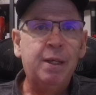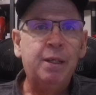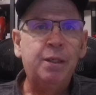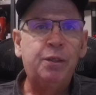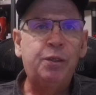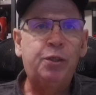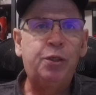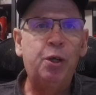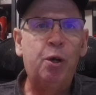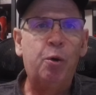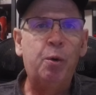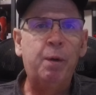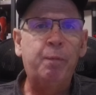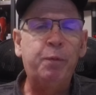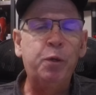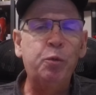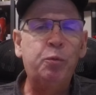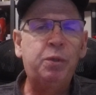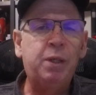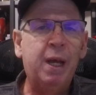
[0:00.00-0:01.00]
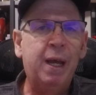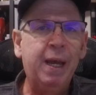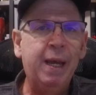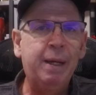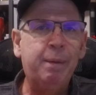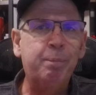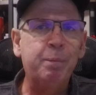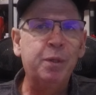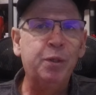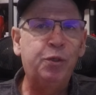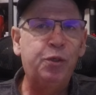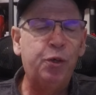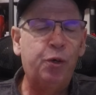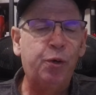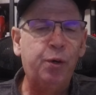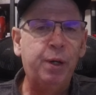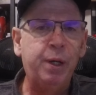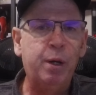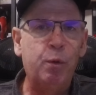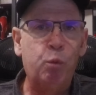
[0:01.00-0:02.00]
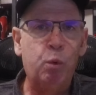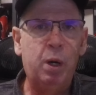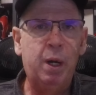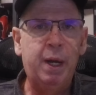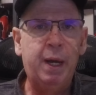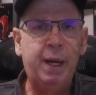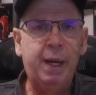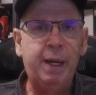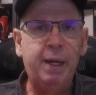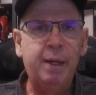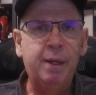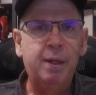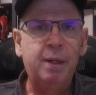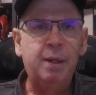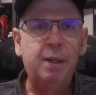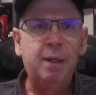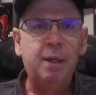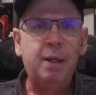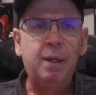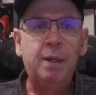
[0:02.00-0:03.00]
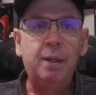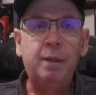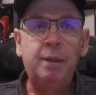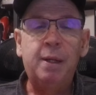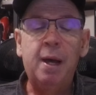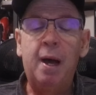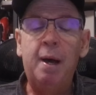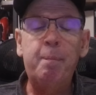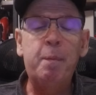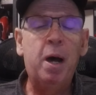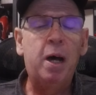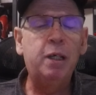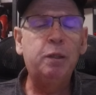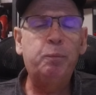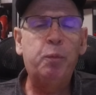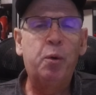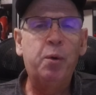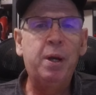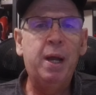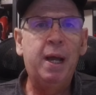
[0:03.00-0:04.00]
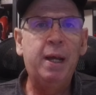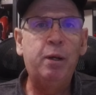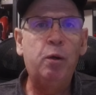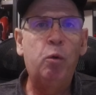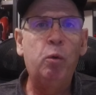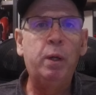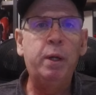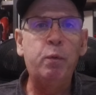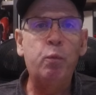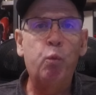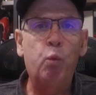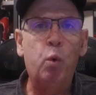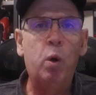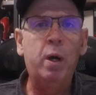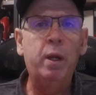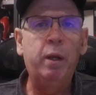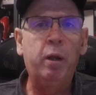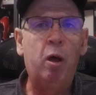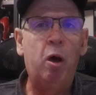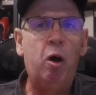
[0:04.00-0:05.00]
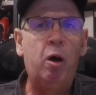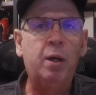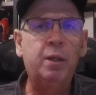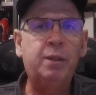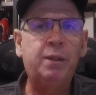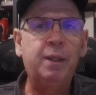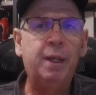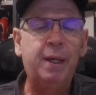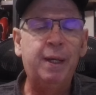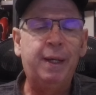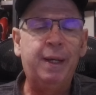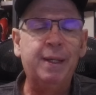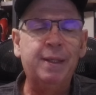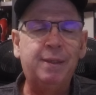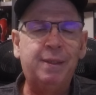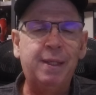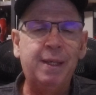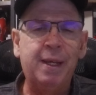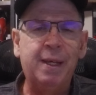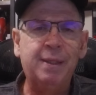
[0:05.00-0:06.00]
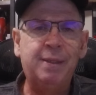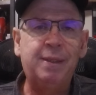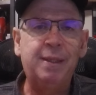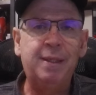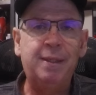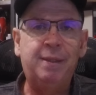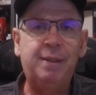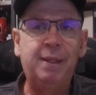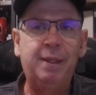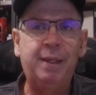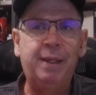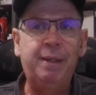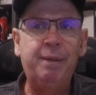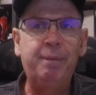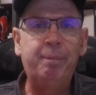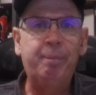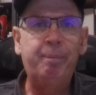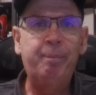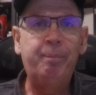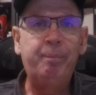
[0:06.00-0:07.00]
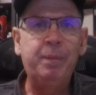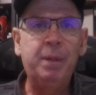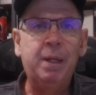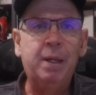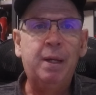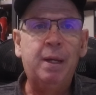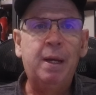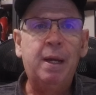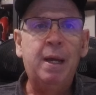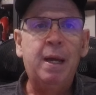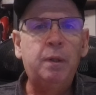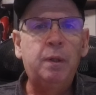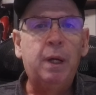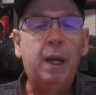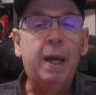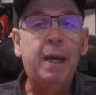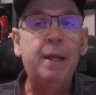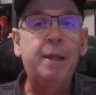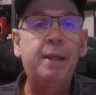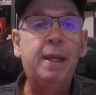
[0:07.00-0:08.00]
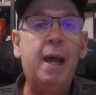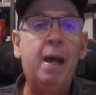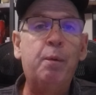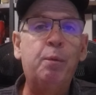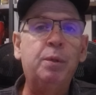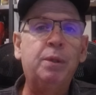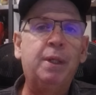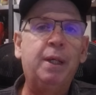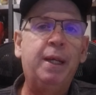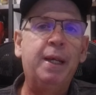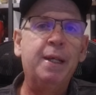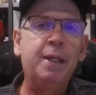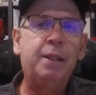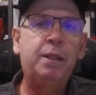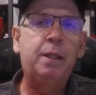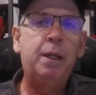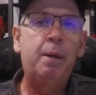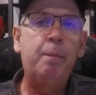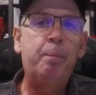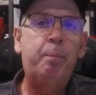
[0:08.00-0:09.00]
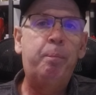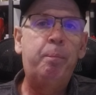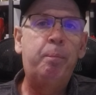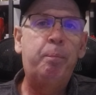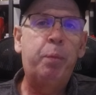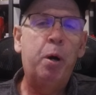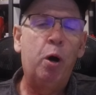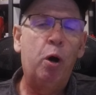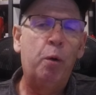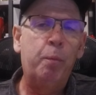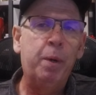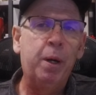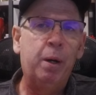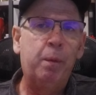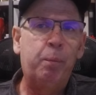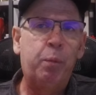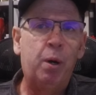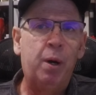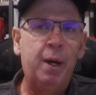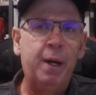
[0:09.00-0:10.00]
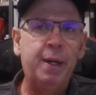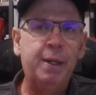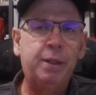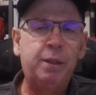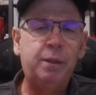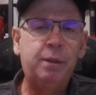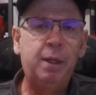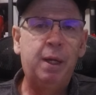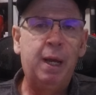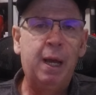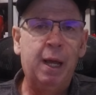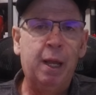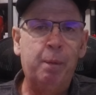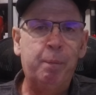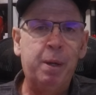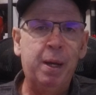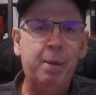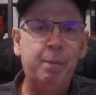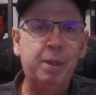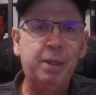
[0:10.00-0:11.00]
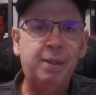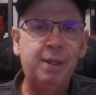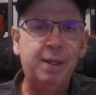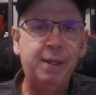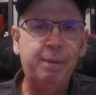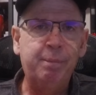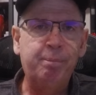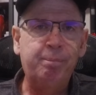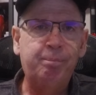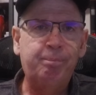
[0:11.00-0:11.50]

So if you take Missouri away, Tom Osborne had only one loss against the SEC, and that was against Paul Bear Bryant's Alabama team,